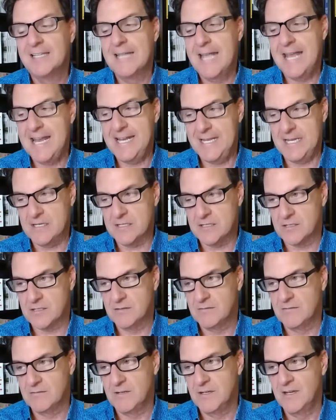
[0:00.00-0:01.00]

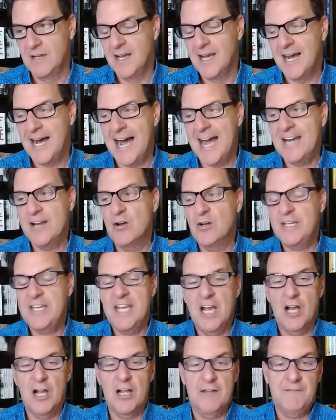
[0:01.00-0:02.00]
Ladies, I don't
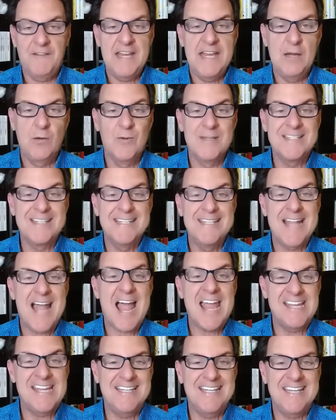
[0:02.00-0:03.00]
care if he was
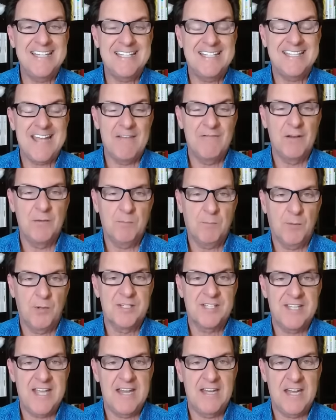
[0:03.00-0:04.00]
ninety-seven
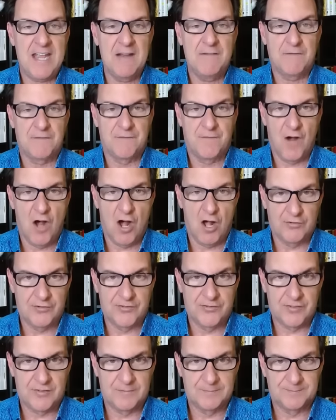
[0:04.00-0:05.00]
percent at
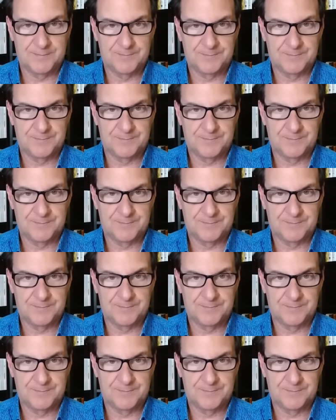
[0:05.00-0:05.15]
fault.